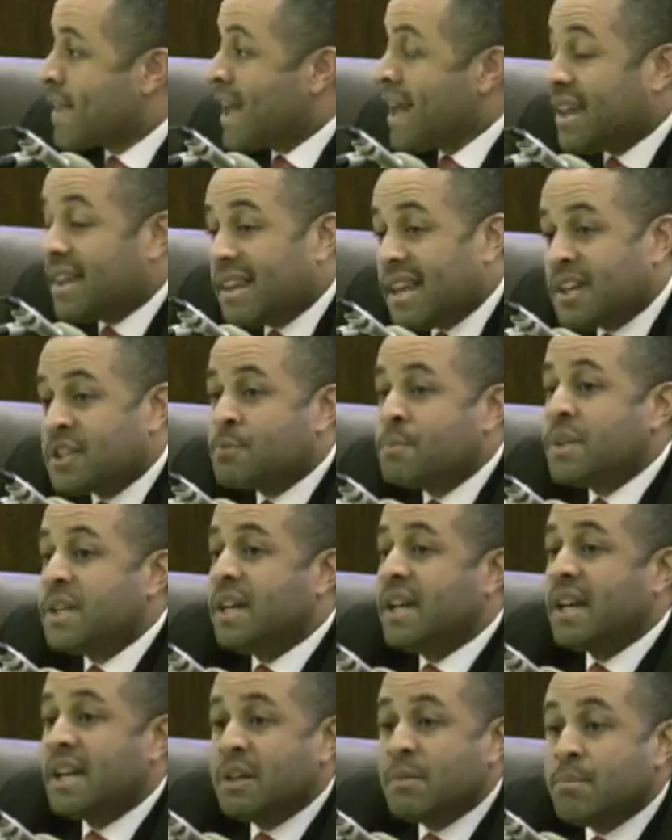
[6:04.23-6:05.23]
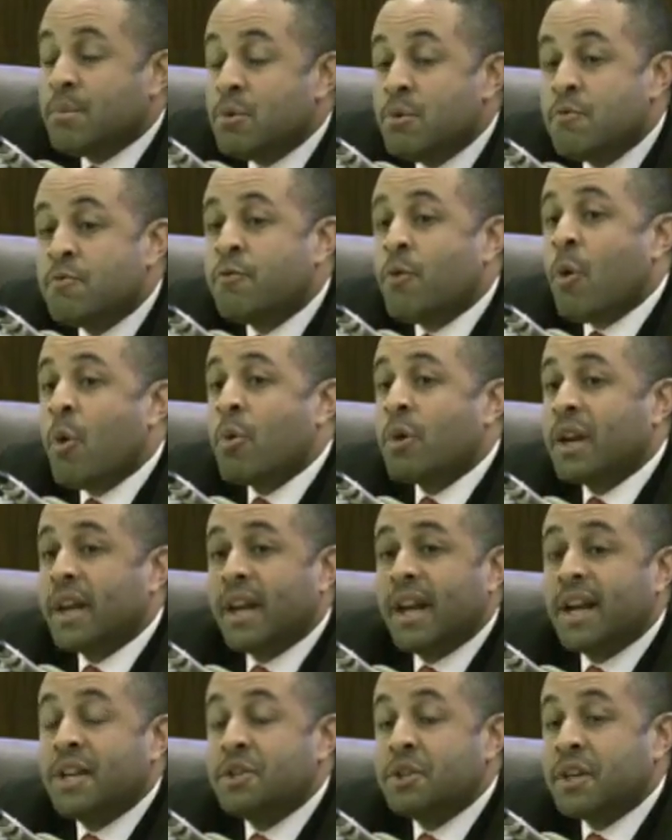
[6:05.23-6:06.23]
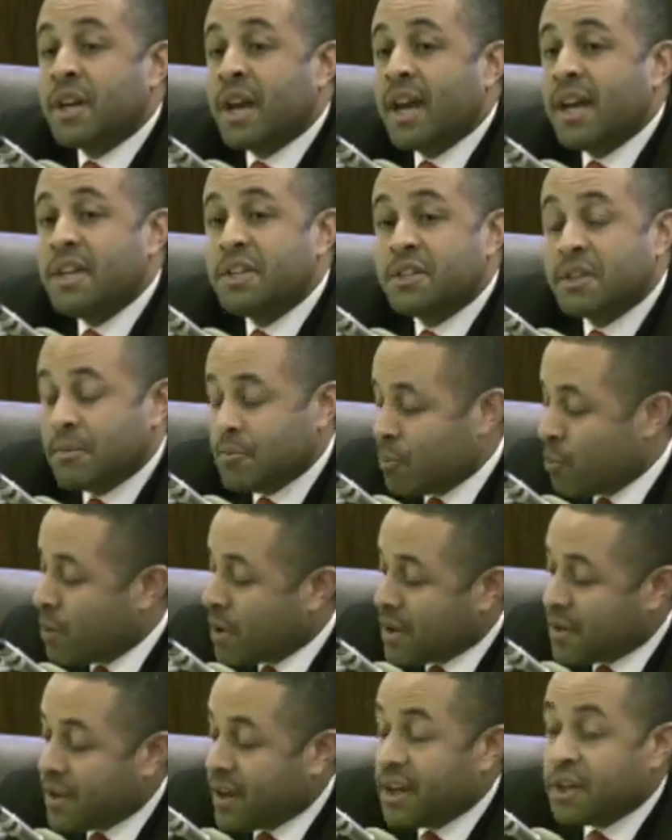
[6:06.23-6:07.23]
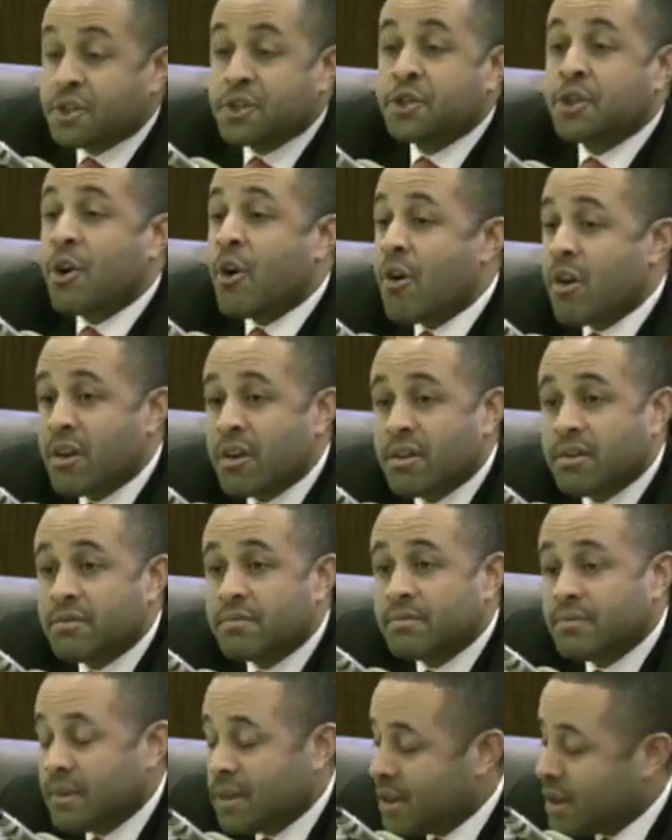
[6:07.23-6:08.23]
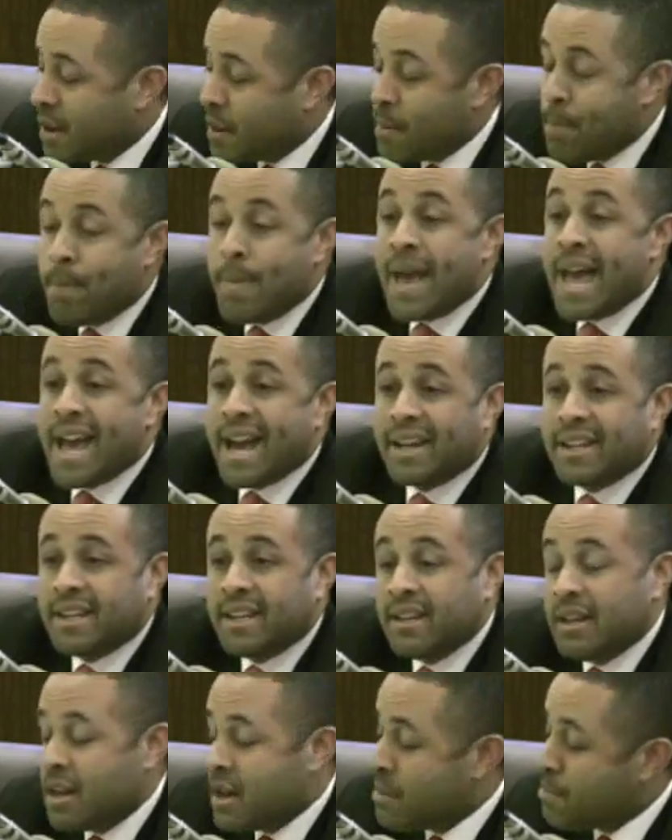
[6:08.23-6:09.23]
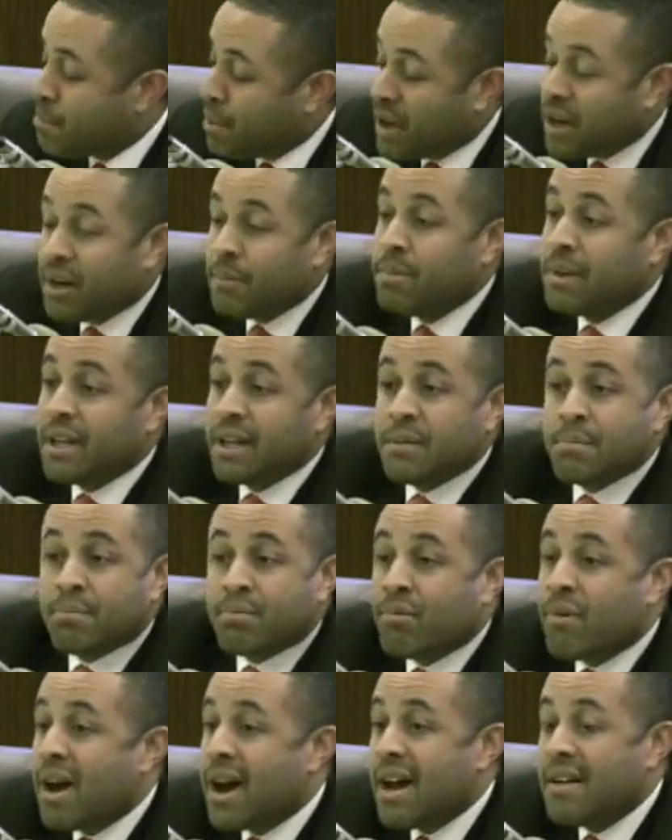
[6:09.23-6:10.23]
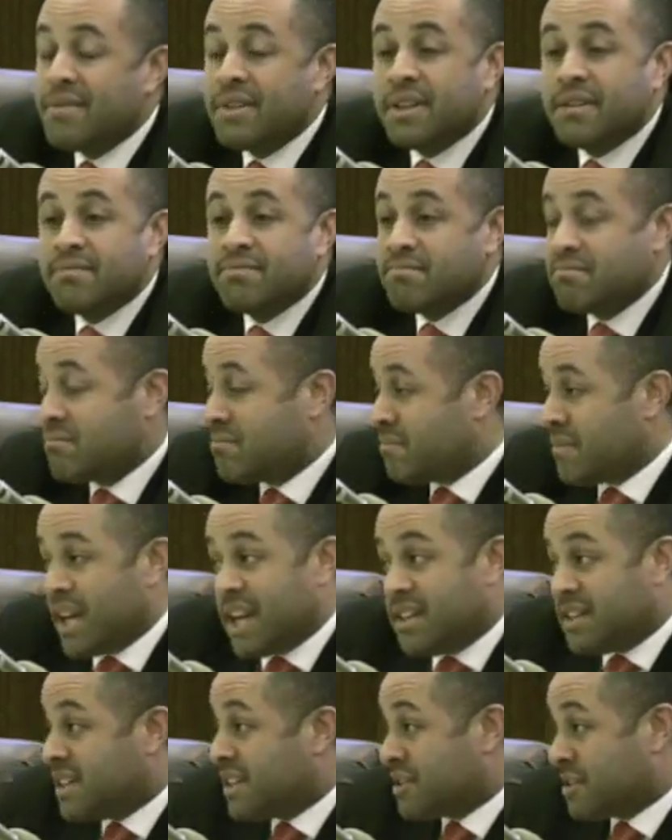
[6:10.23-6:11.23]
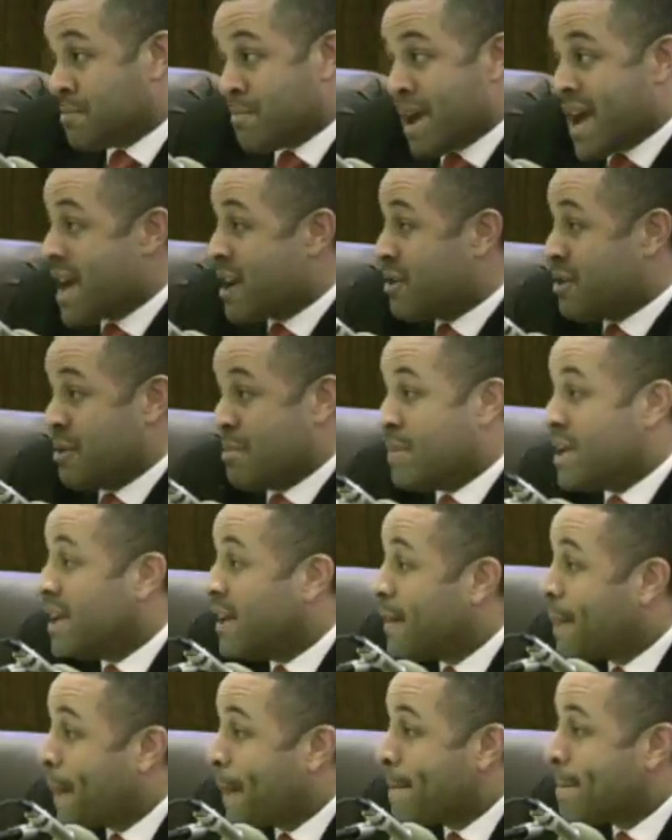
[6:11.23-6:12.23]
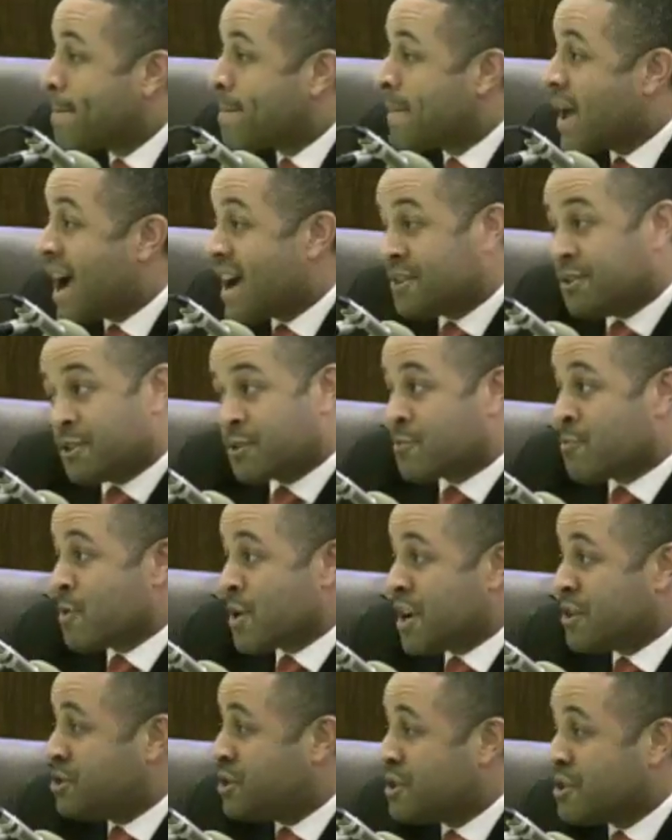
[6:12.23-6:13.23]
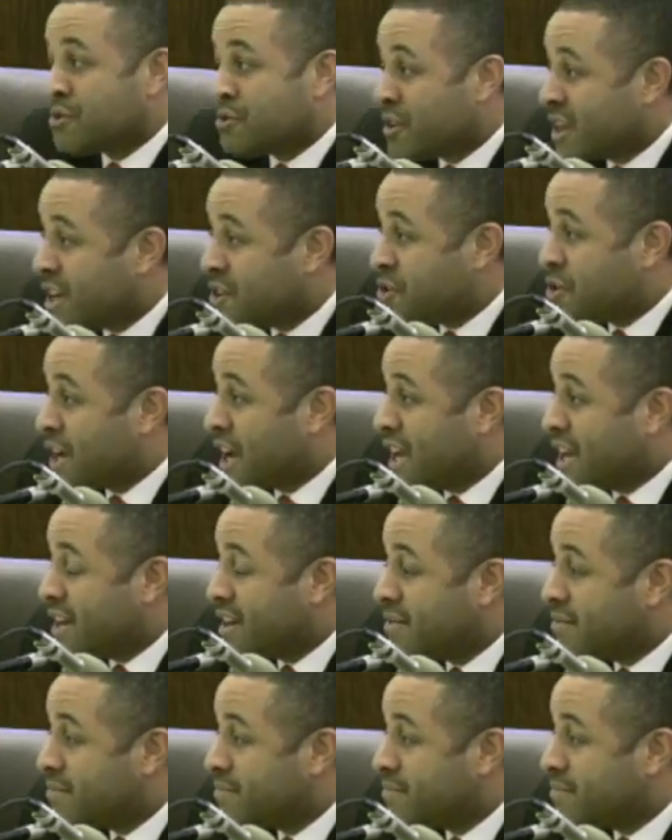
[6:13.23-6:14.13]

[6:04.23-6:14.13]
And let's begin to move forward in education, whether it's charter, magnet, public, private, it doesn't matter to me. I just want our children educated.